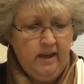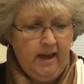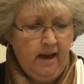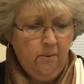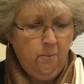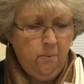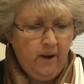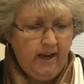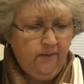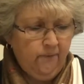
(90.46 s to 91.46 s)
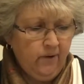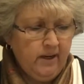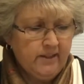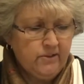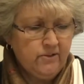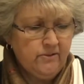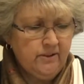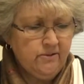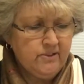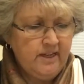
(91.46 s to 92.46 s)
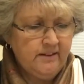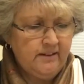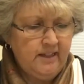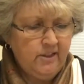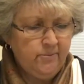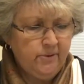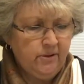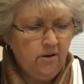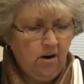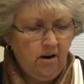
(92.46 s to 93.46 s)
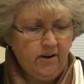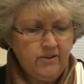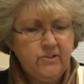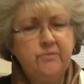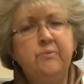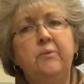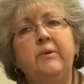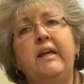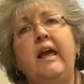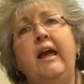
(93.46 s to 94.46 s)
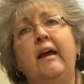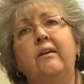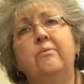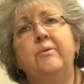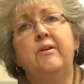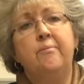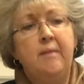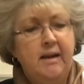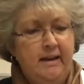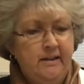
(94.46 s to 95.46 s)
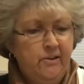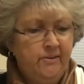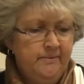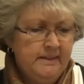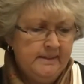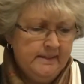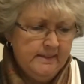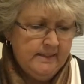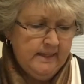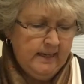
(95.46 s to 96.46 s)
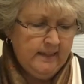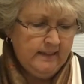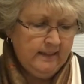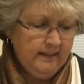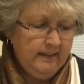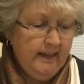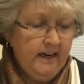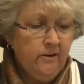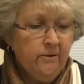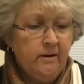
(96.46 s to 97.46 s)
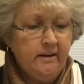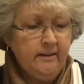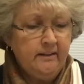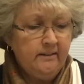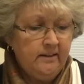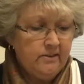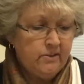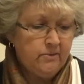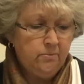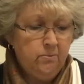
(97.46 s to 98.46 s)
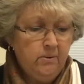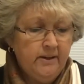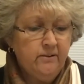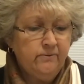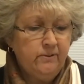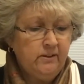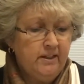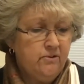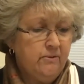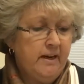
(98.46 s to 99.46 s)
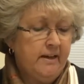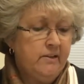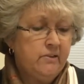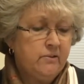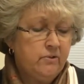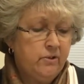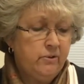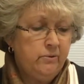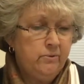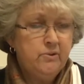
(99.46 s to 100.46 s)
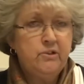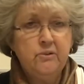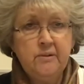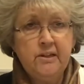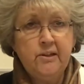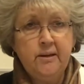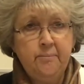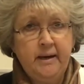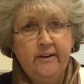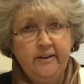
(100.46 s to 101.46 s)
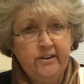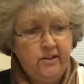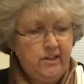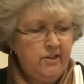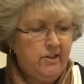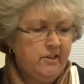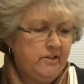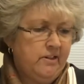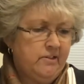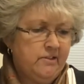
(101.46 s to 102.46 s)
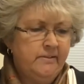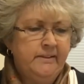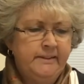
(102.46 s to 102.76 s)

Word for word: A way for us to understand things with our hearts when we can't with our minds. And then later on in this wonderful address to students and parents, he says this,